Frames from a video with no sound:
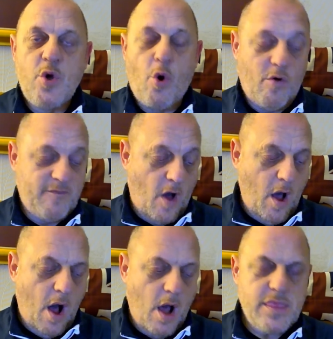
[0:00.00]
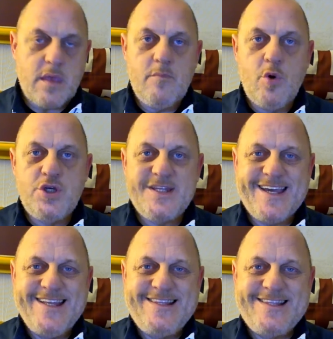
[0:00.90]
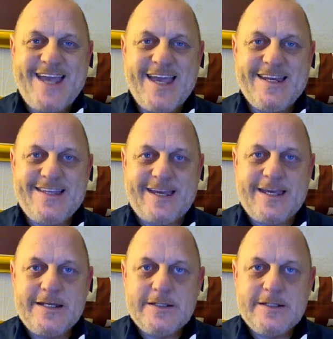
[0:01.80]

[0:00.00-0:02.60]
of utmost integrity.